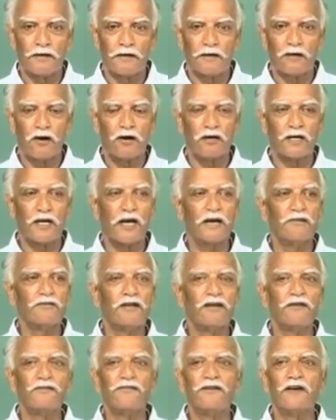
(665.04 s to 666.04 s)
not
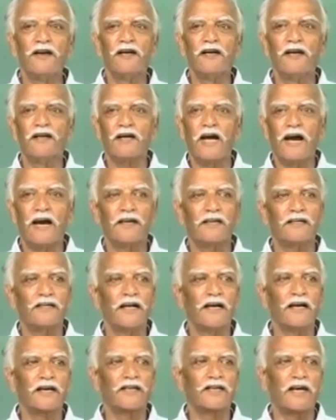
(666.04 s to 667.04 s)
every field had a
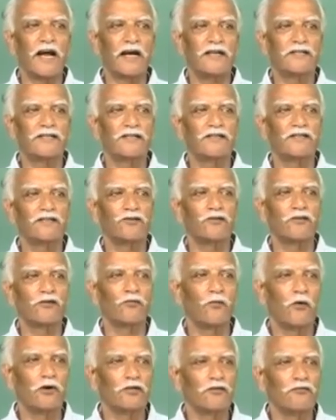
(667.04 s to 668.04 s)
direct access to the
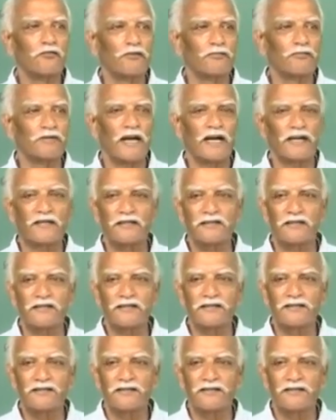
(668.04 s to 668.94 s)
water from tanks.